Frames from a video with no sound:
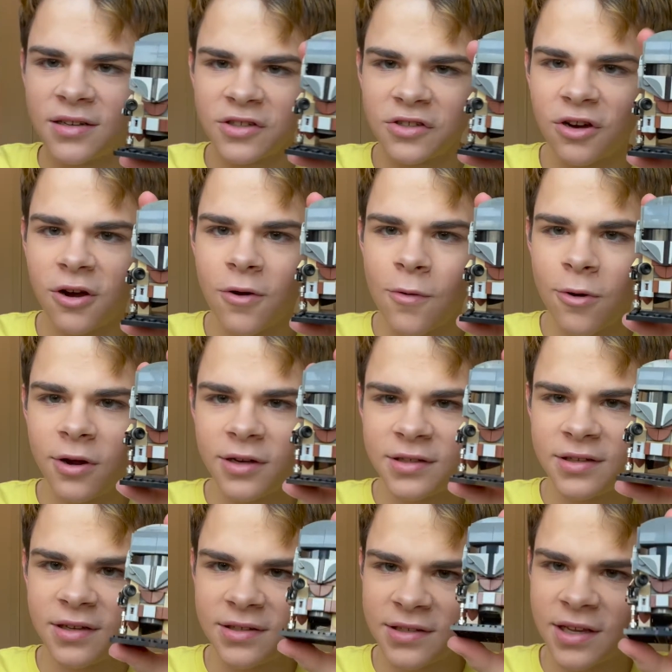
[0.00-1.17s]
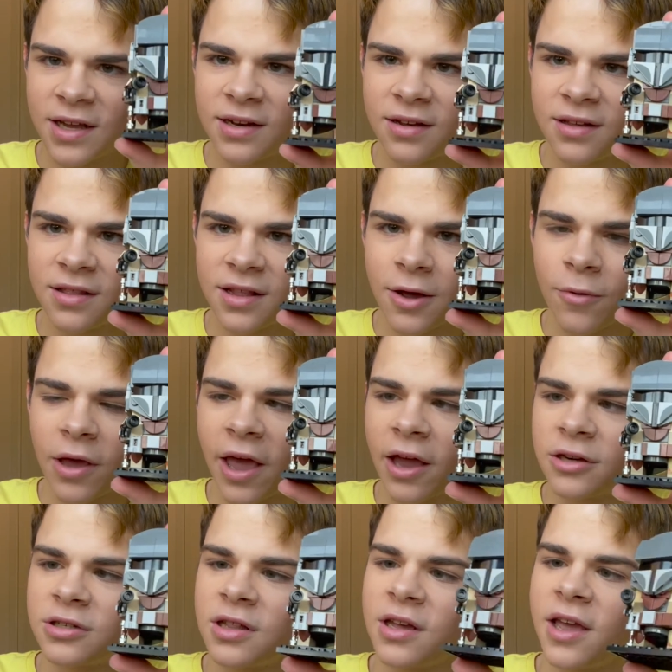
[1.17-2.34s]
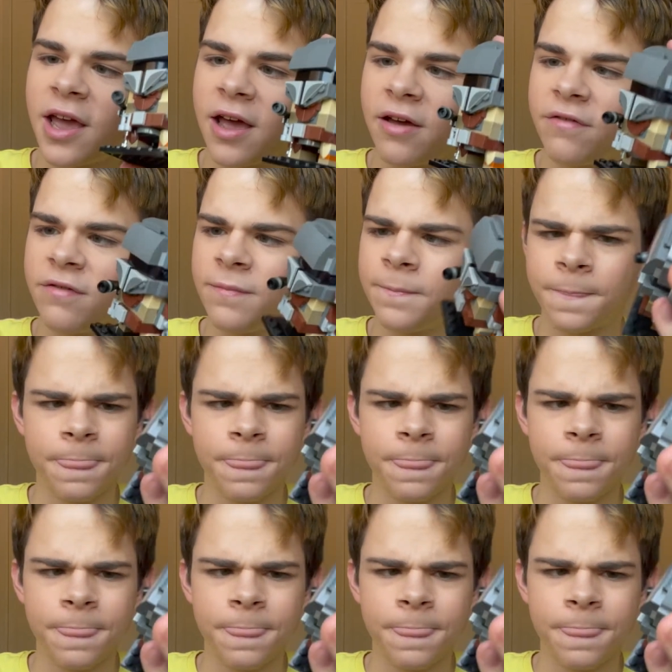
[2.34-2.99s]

Star Wars set that we actually have.